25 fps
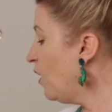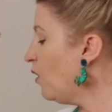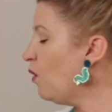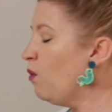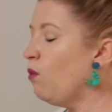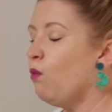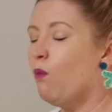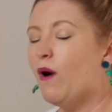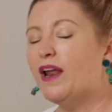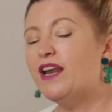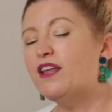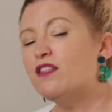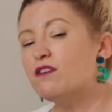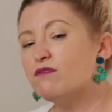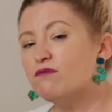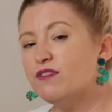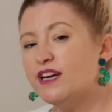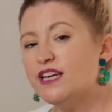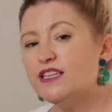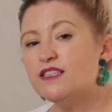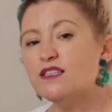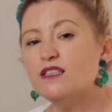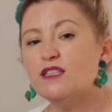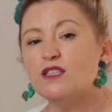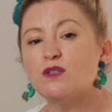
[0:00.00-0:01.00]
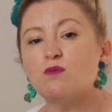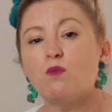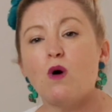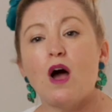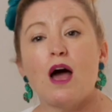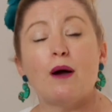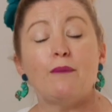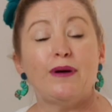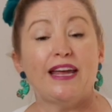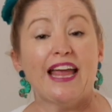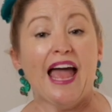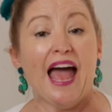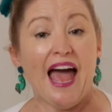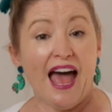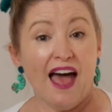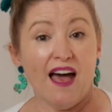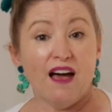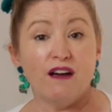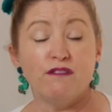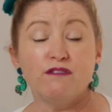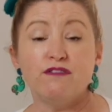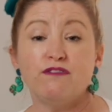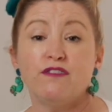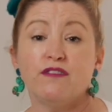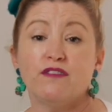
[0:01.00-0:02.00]
One of the reasons why we
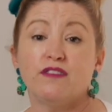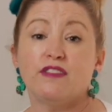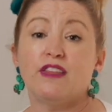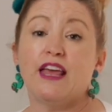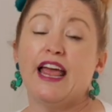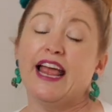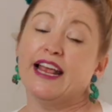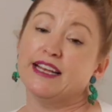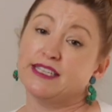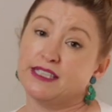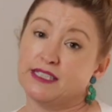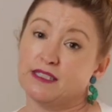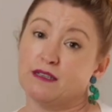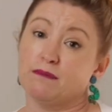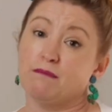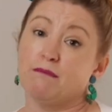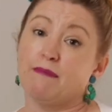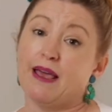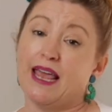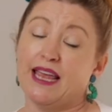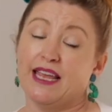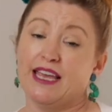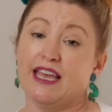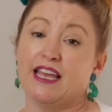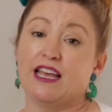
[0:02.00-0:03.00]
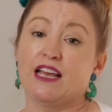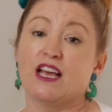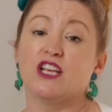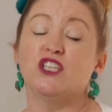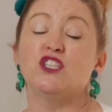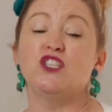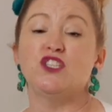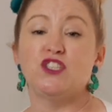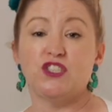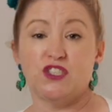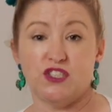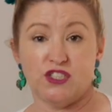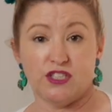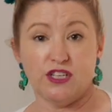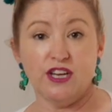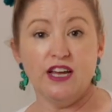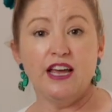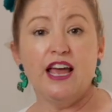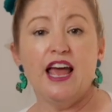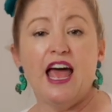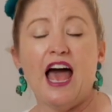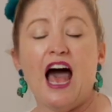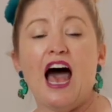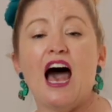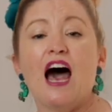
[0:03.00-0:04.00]
have S making Z
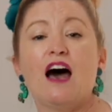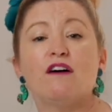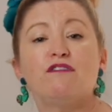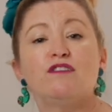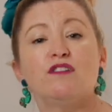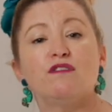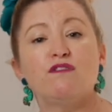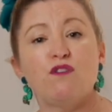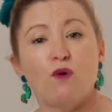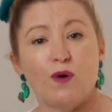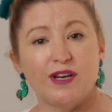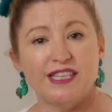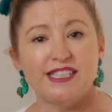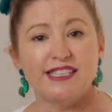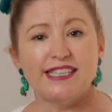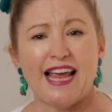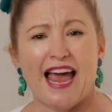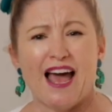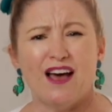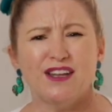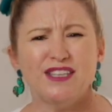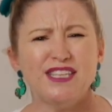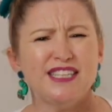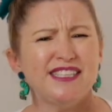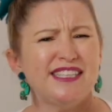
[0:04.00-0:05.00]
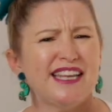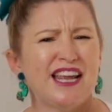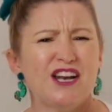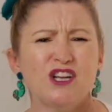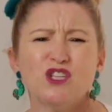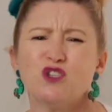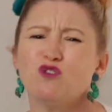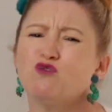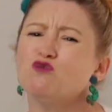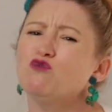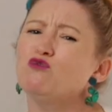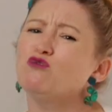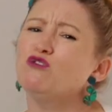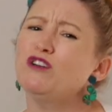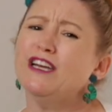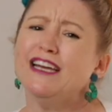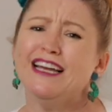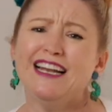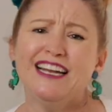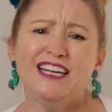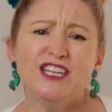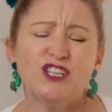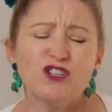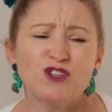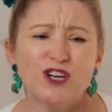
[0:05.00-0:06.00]
after voice sounds is that it's
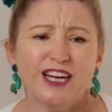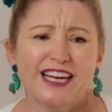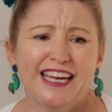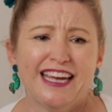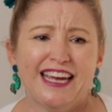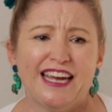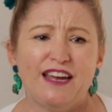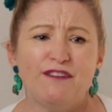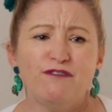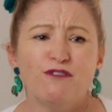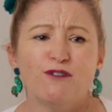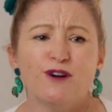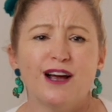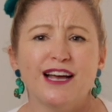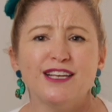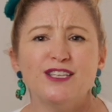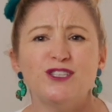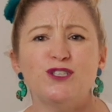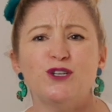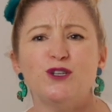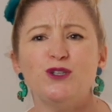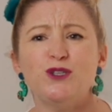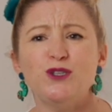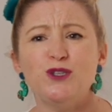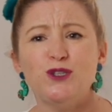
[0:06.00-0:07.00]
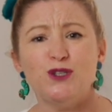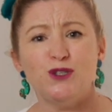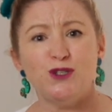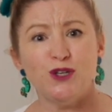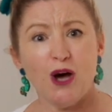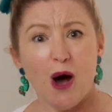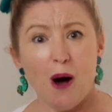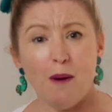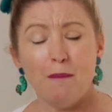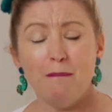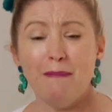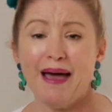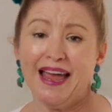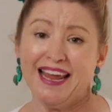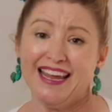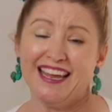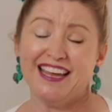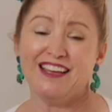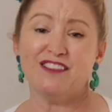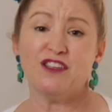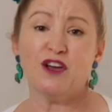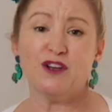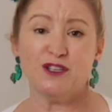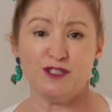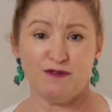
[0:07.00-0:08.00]
really tricky for us to stop making
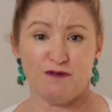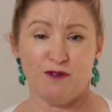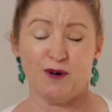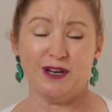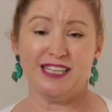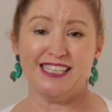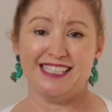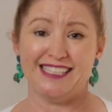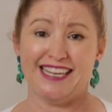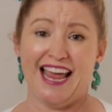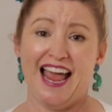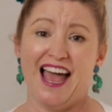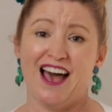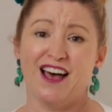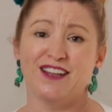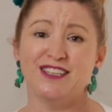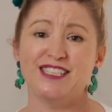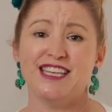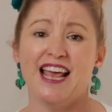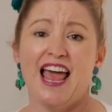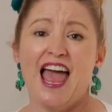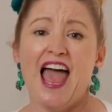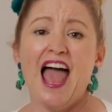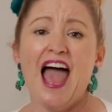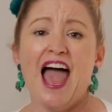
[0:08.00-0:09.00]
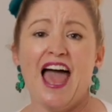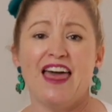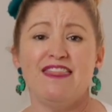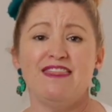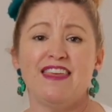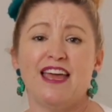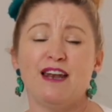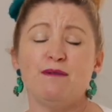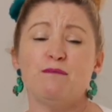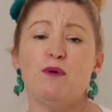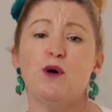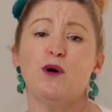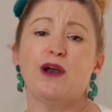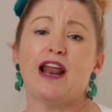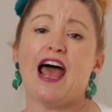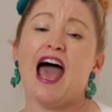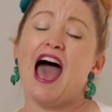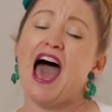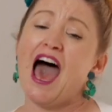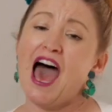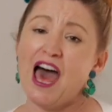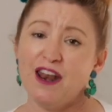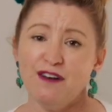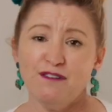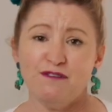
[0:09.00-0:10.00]
those voice sounds and then put an
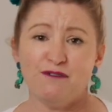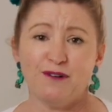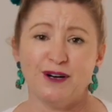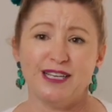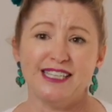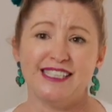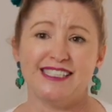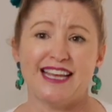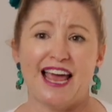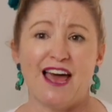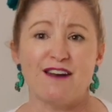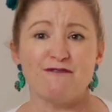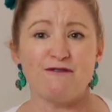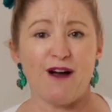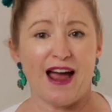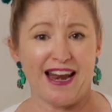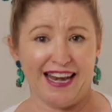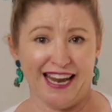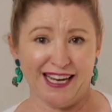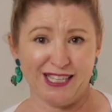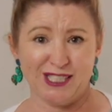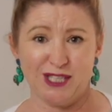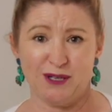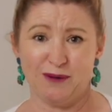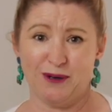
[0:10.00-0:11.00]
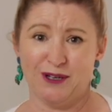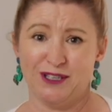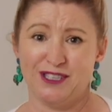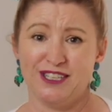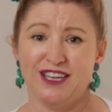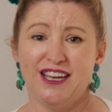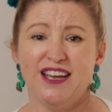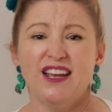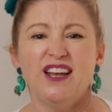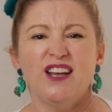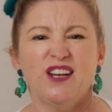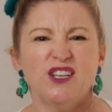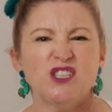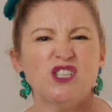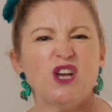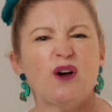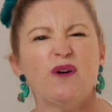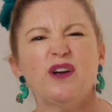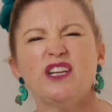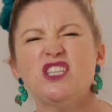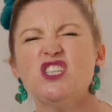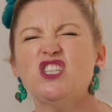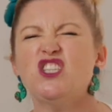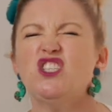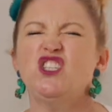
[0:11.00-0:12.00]
unvoiced sound right next to it. So
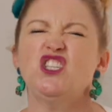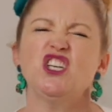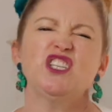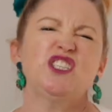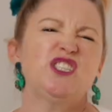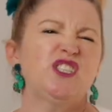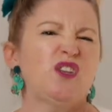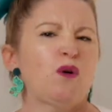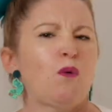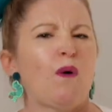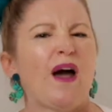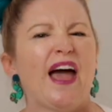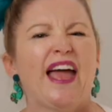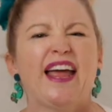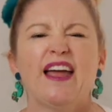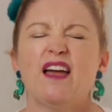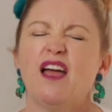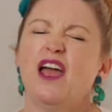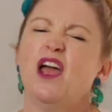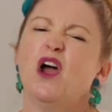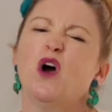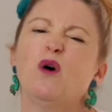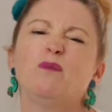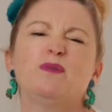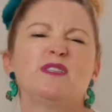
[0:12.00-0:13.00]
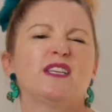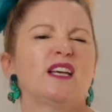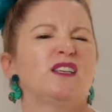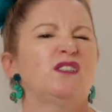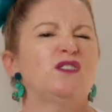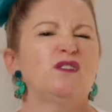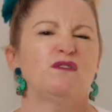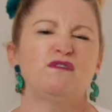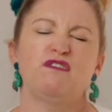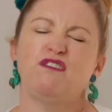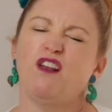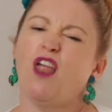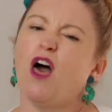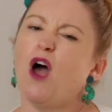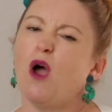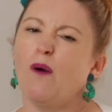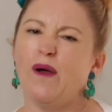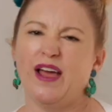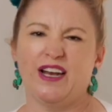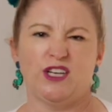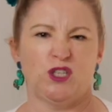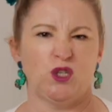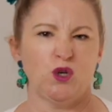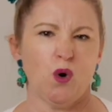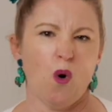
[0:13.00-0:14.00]
it's just the way it helps us to flow
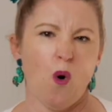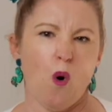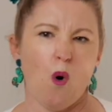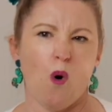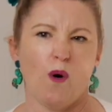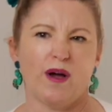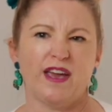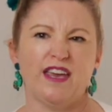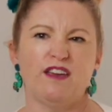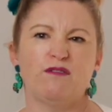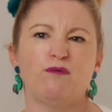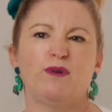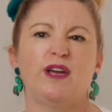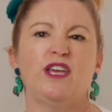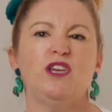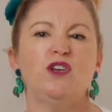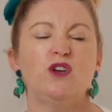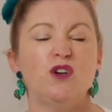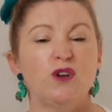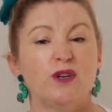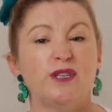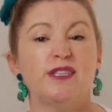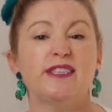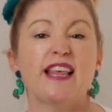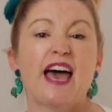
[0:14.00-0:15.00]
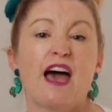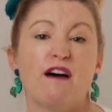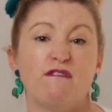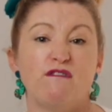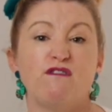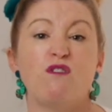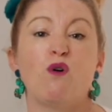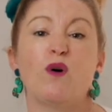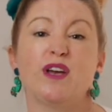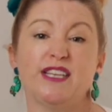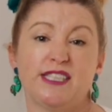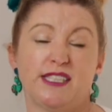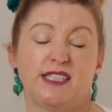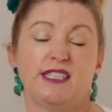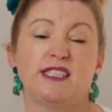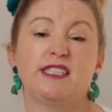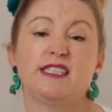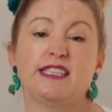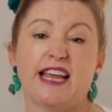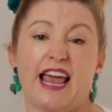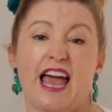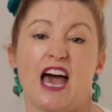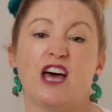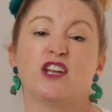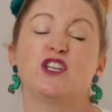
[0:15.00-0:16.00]
and talk if we use that voiced sound